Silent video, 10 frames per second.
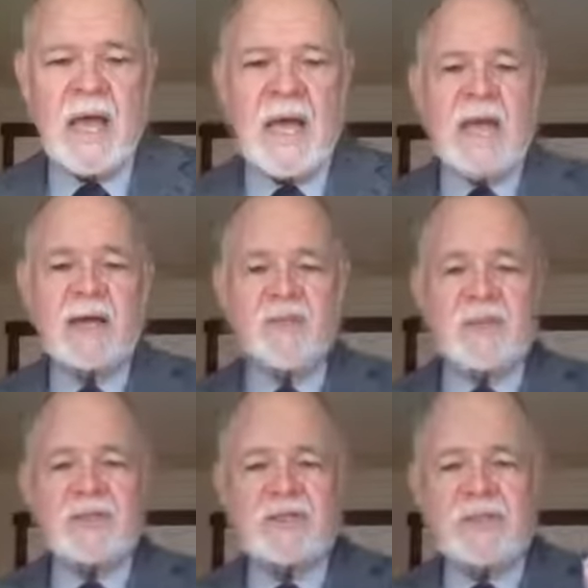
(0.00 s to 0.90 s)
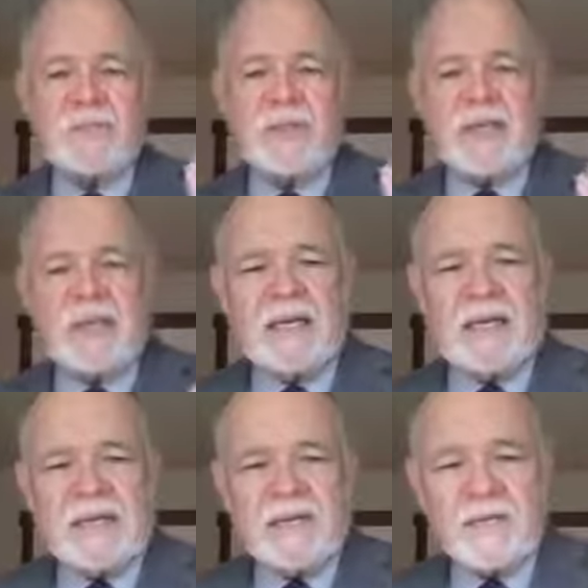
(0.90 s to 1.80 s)
And we should be
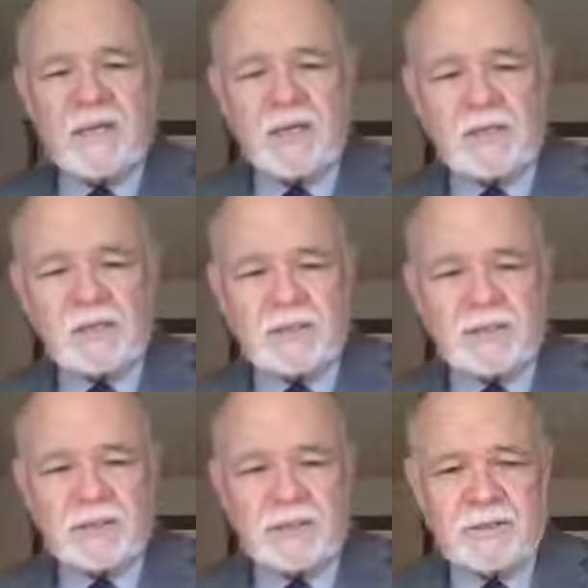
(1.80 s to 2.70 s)
leading the culture